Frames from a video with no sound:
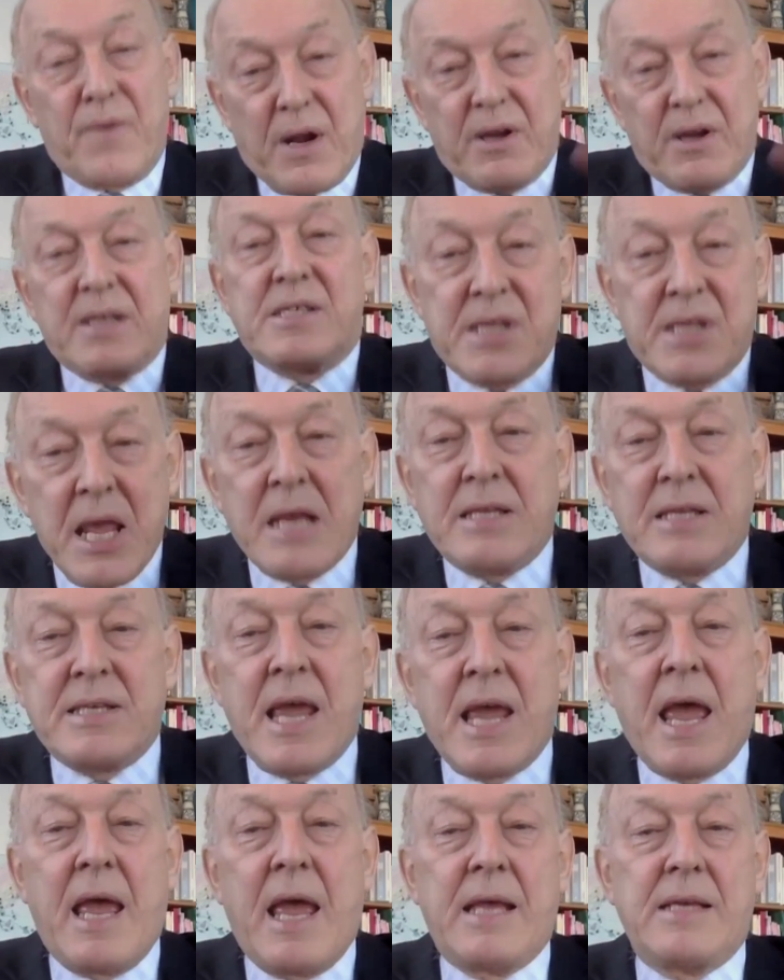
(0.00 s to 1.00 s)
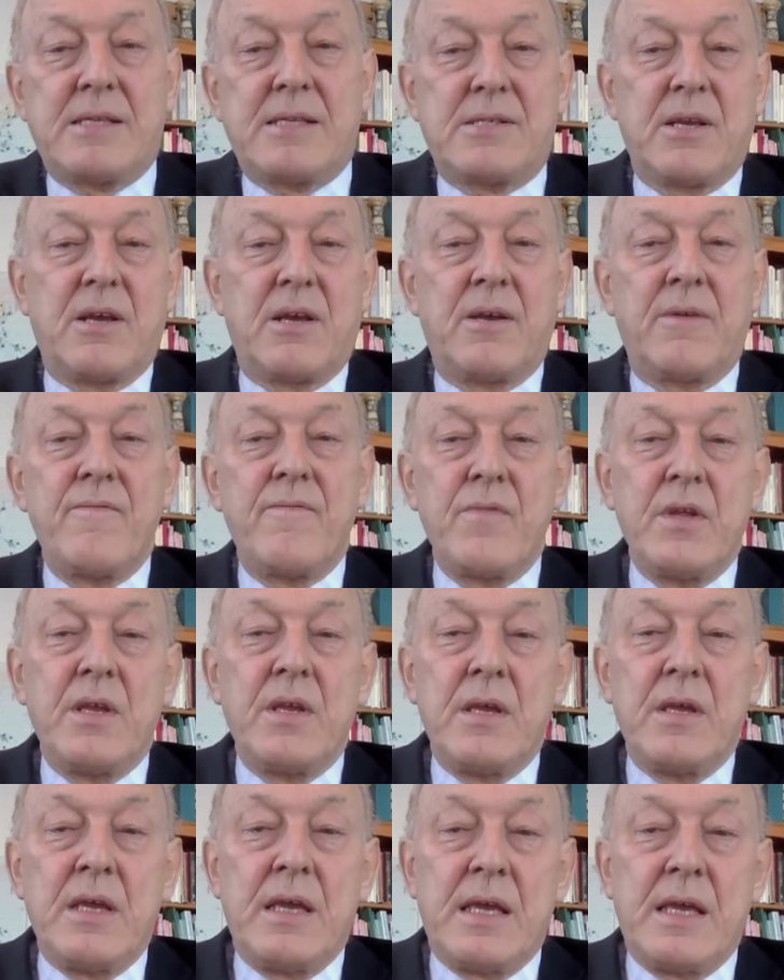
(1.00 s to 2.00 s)
the various think tanks,
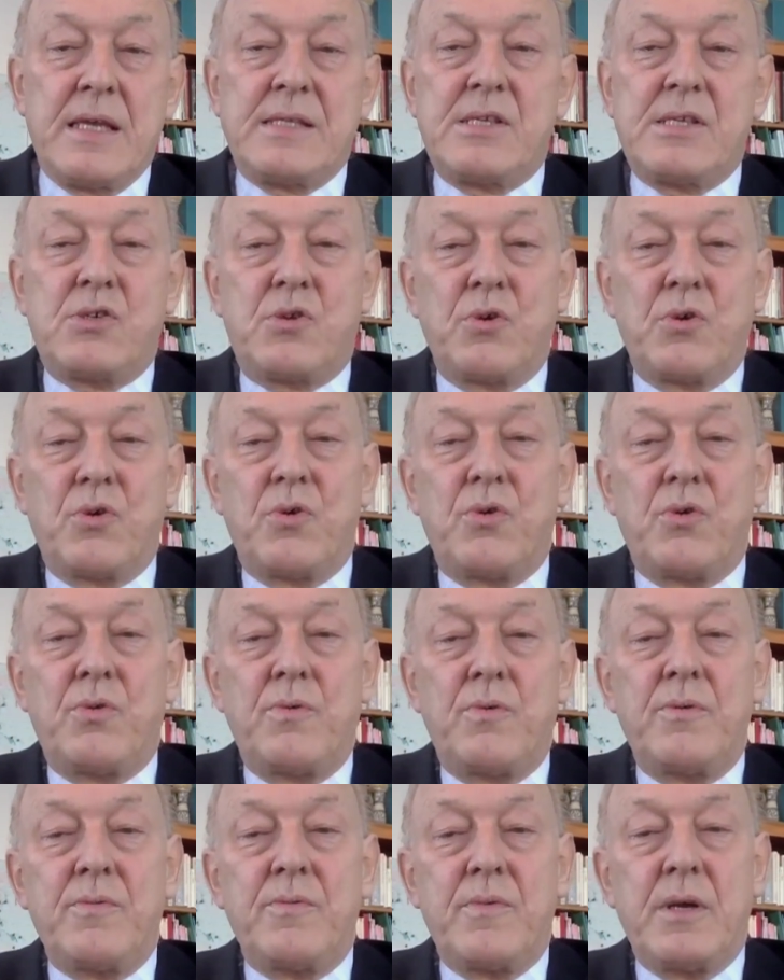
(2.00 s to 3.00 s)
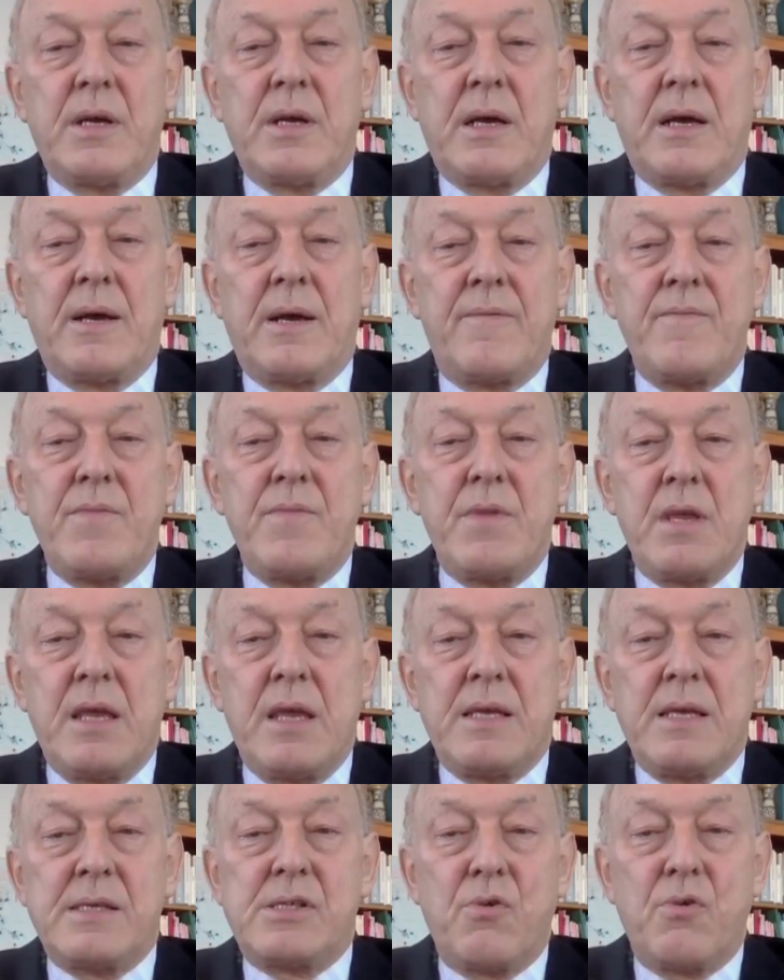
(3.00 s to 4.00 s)
is to
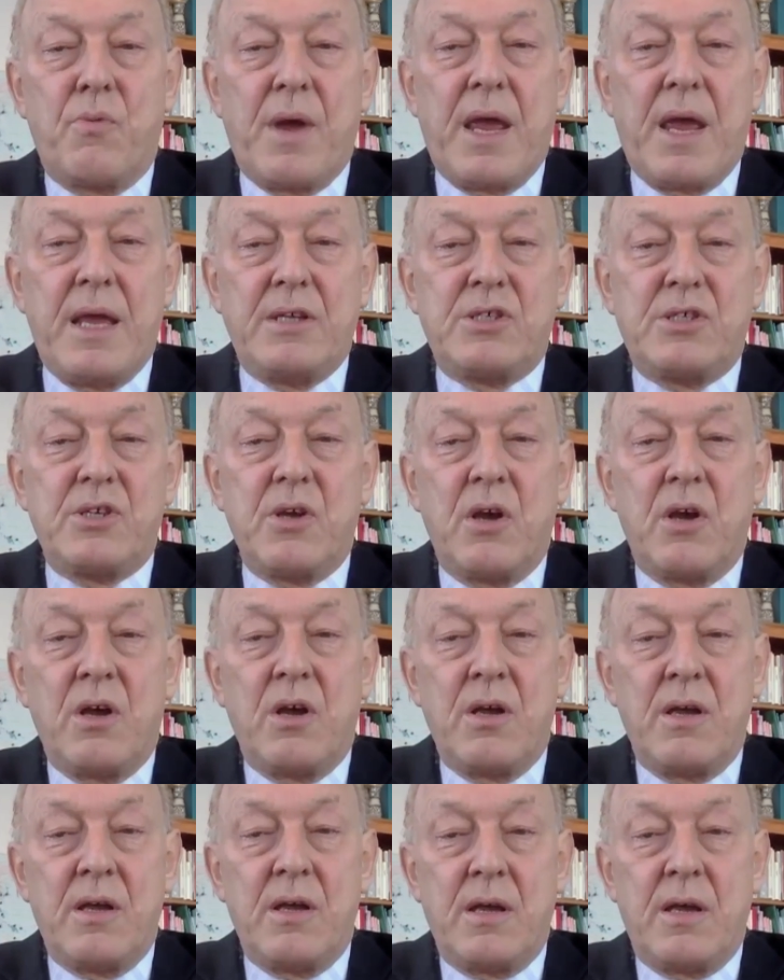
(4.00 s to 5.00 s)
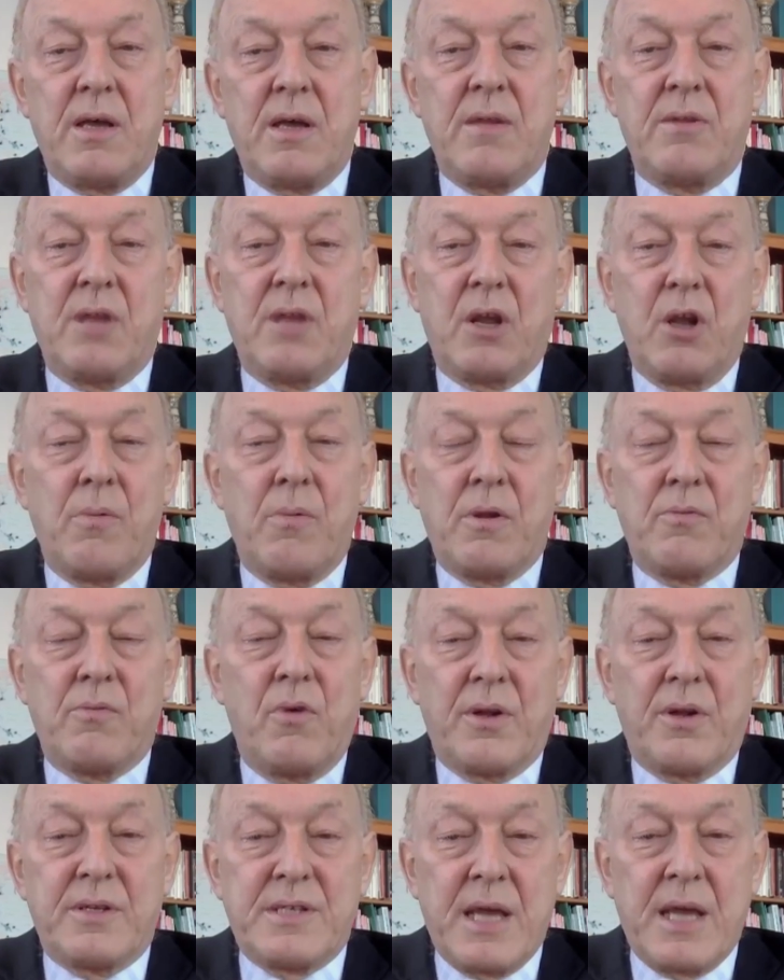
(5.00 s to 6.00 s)
wage the global
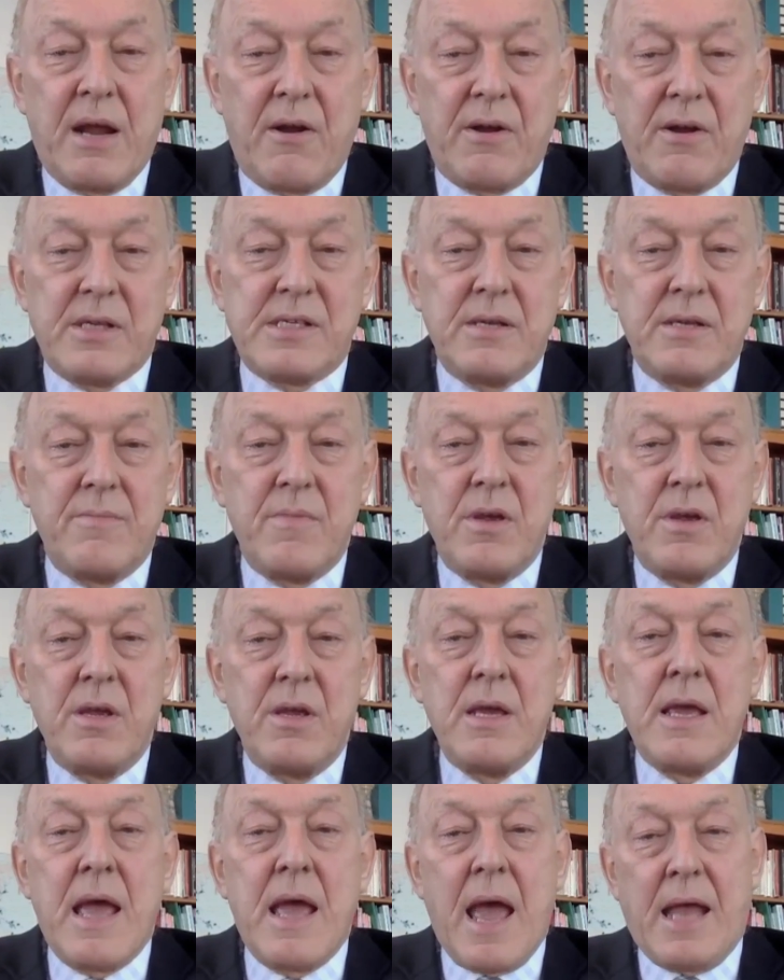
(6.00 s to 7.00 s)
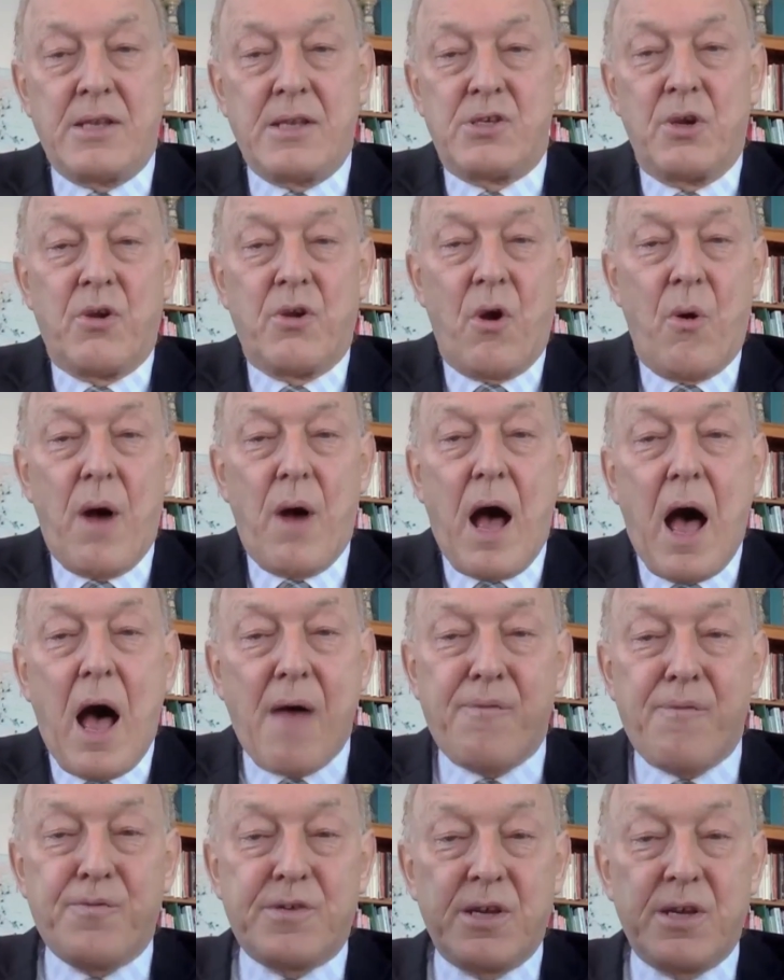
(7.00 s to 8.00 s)
war on terrorism and to go
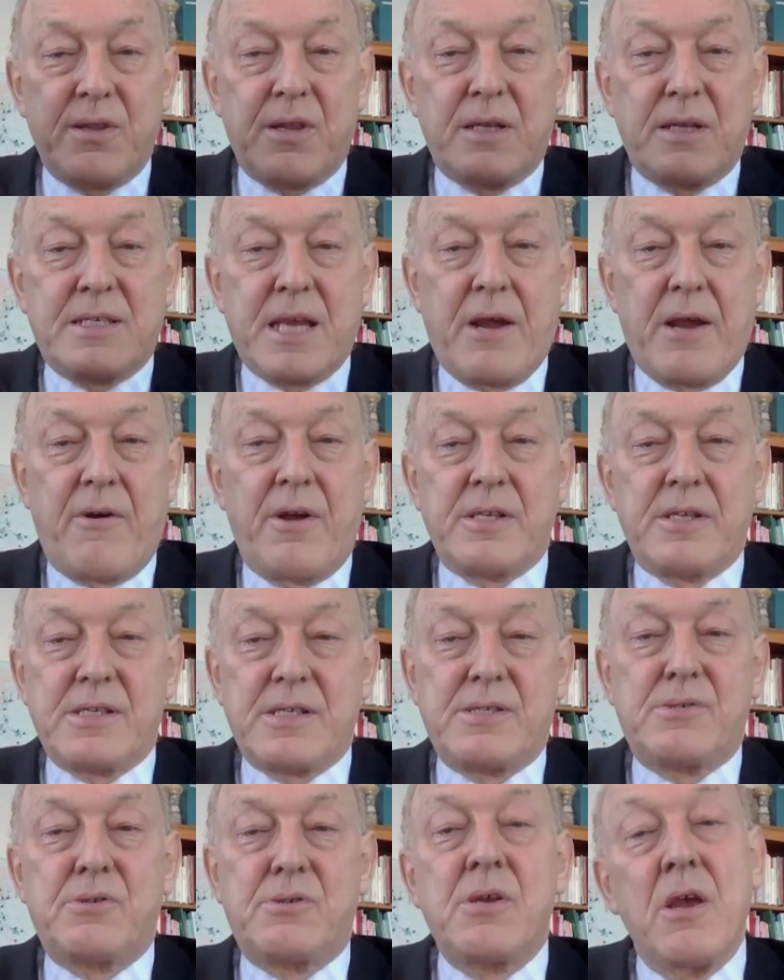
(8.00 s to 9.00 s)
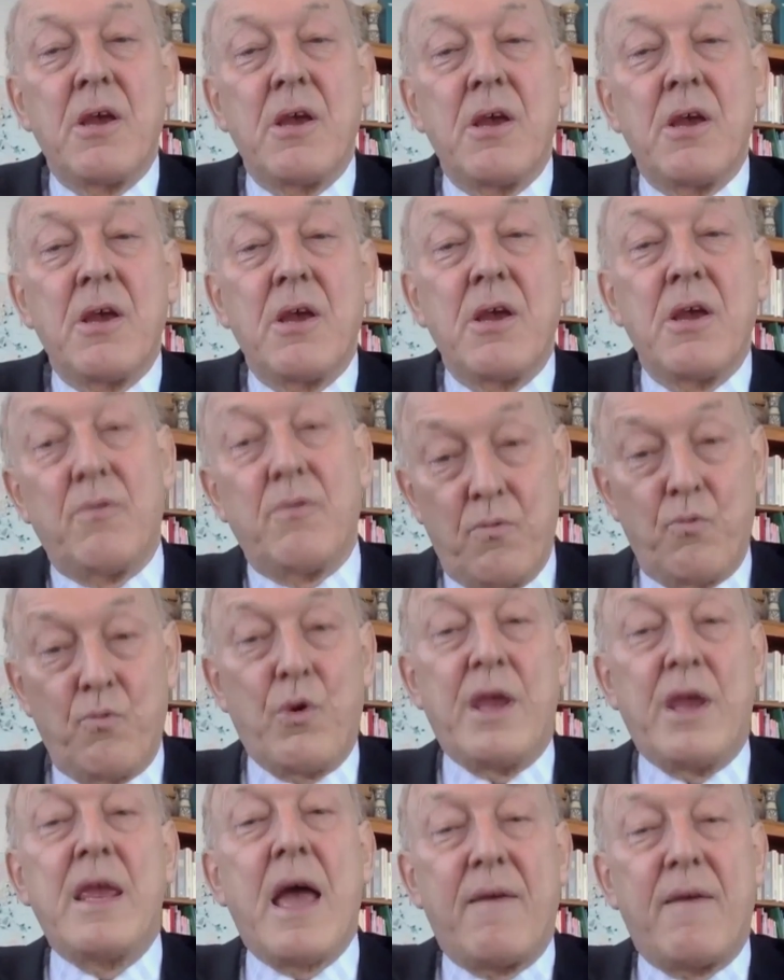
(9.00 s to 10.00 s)
after the terrorists that
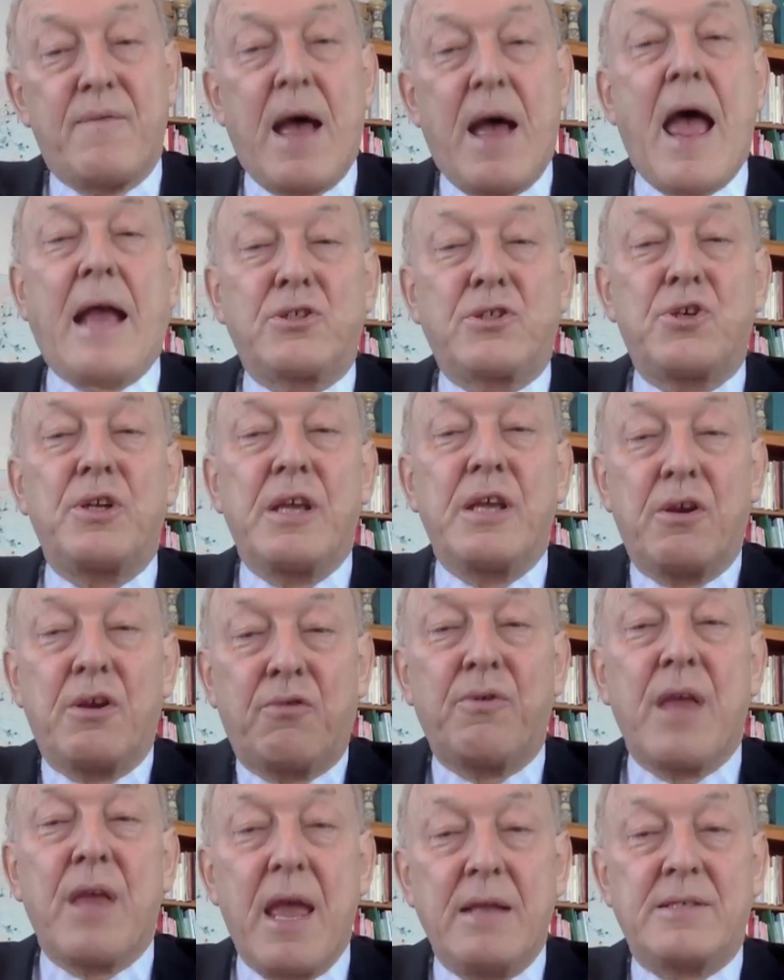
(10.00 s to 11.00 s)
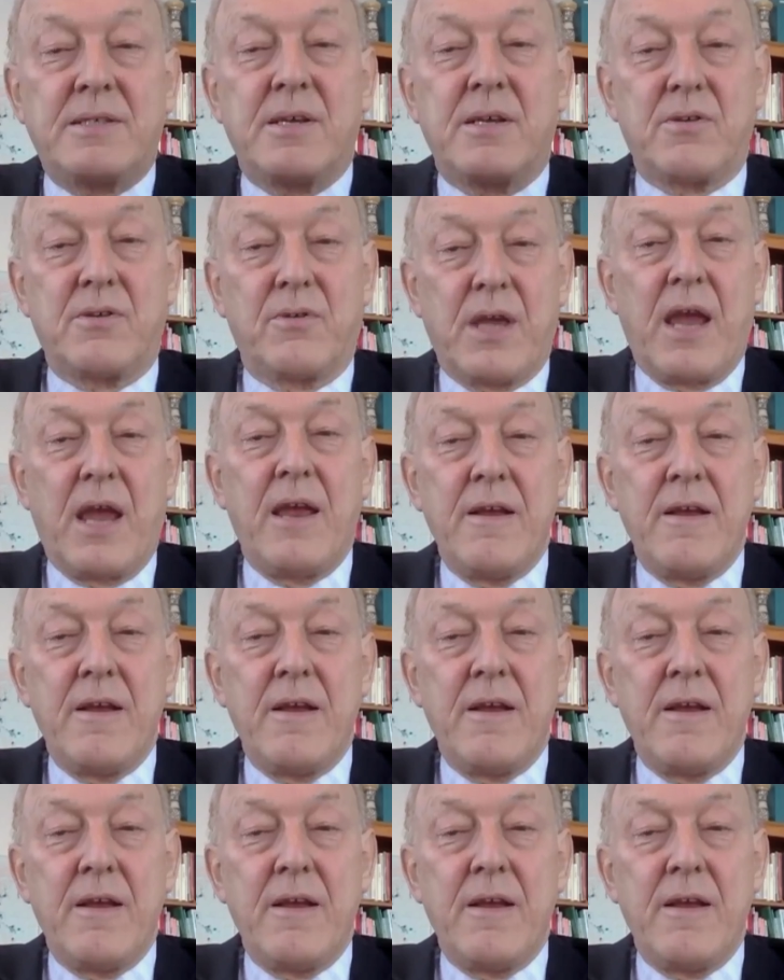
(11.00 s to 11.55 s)
we have actually created.